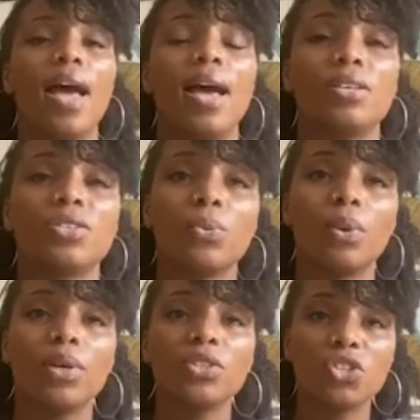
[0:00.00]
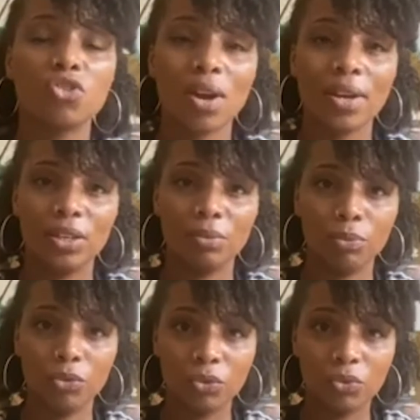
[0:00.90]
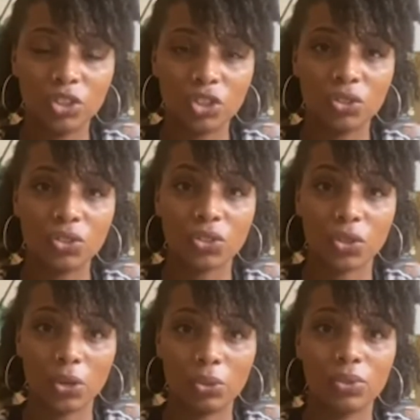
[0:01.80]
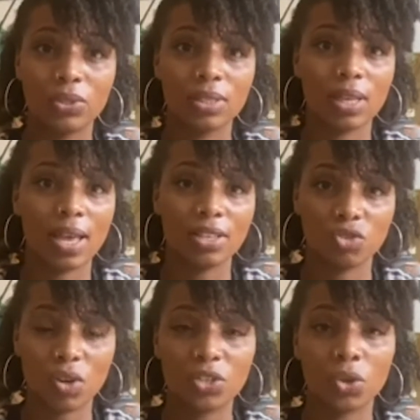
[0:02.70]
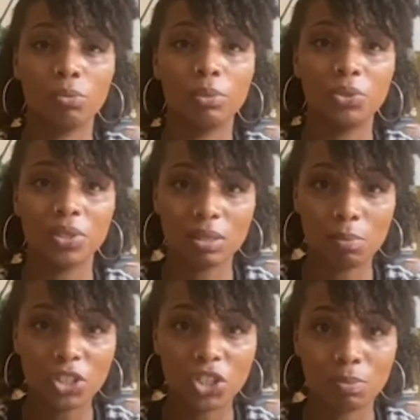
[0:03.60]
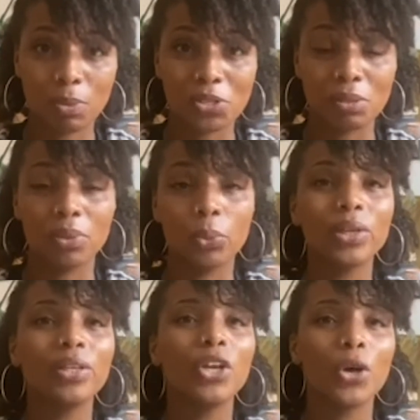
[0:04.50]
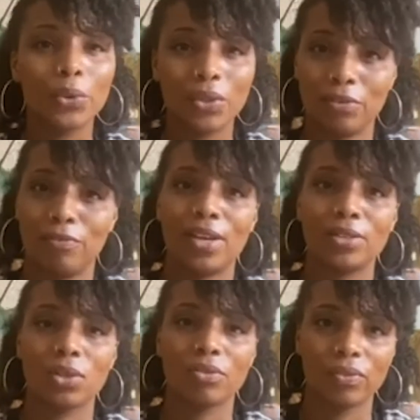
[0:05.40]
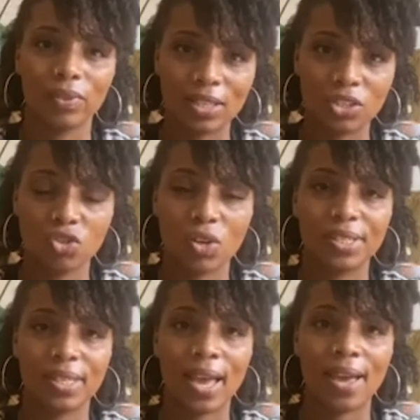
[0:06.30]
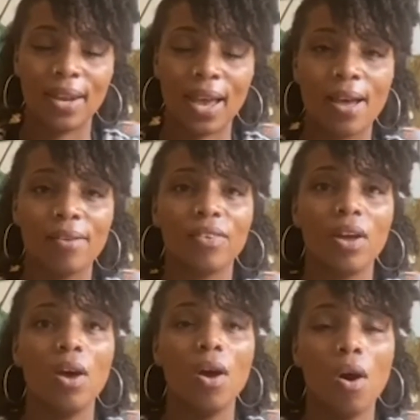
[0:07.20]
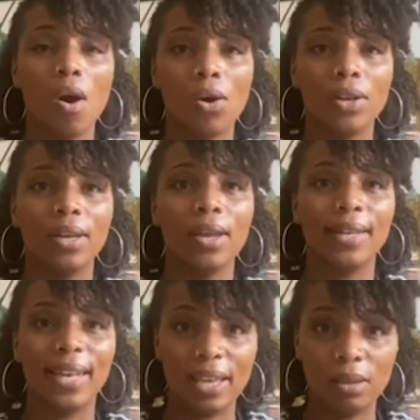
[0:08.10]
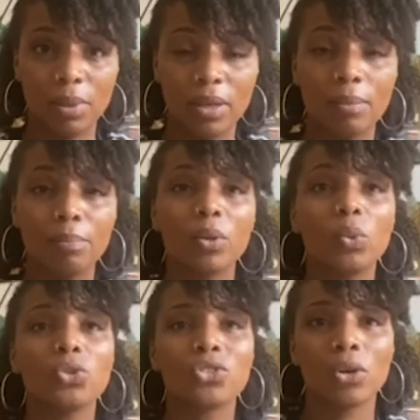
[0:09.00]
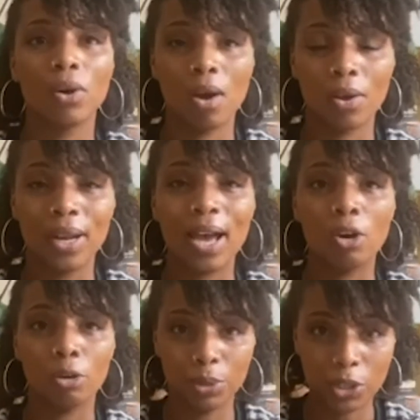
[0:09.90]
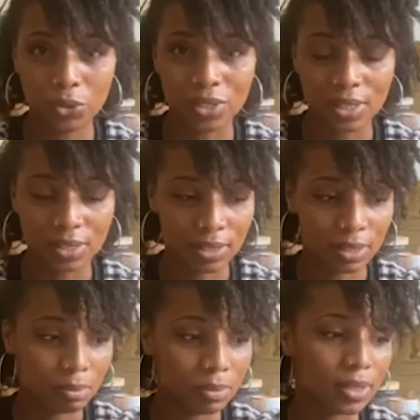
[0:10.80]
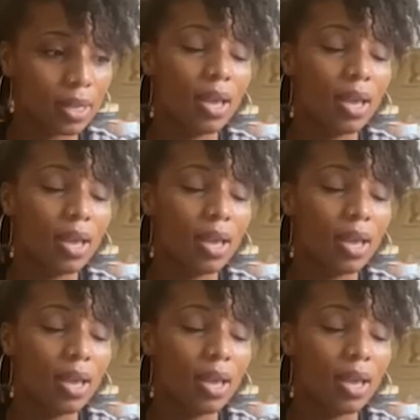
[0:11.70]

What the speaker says: So we want to try and reduce those stress hormones as much as possible. We know the effects of that stress can have on labor, but also on our immune systems.